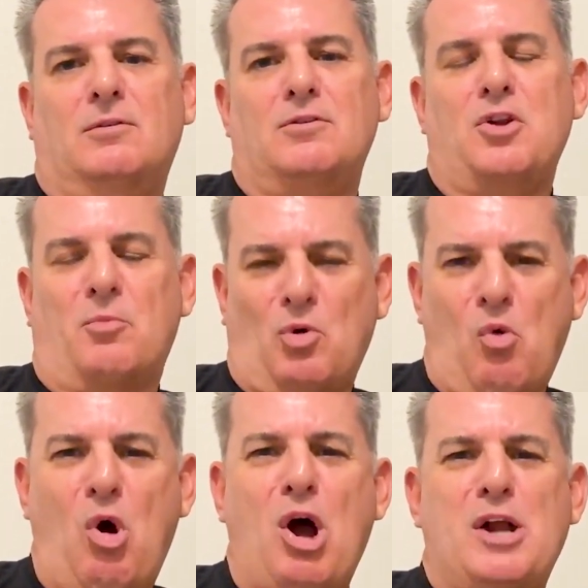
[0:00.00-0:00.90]
Number
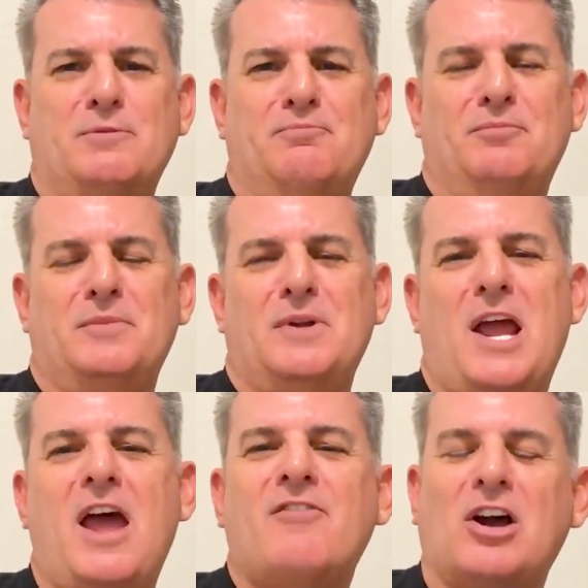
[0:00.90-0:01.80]
1,
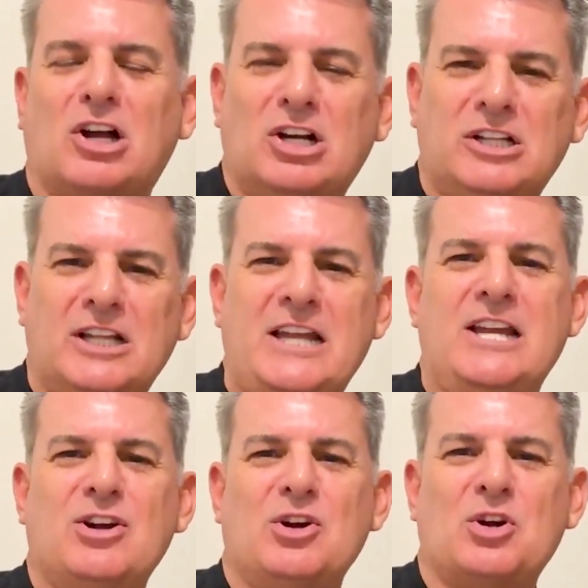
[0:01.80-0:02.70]
have a
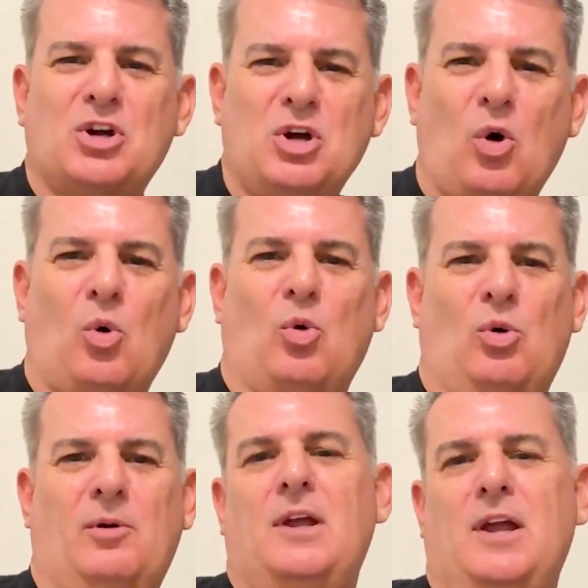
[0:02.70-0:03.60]
clear
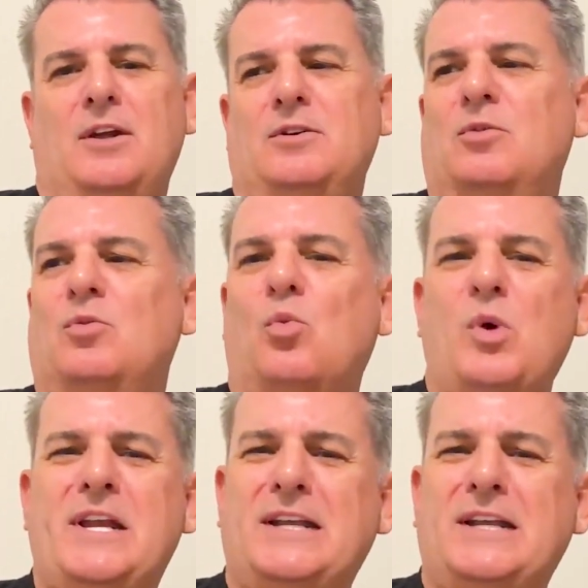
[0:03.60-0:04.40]
goal. And we